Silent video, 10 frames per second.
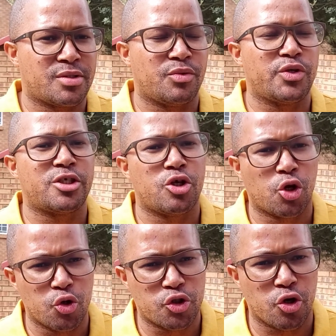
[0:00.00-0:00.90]
which
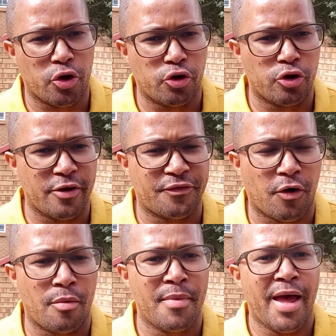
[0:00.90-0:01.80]
includes your
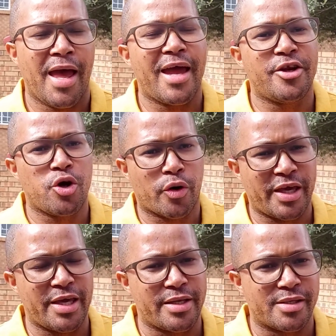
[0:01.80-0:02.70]
uniform and your
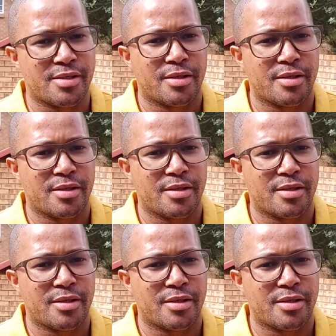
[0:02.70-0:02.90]
kit.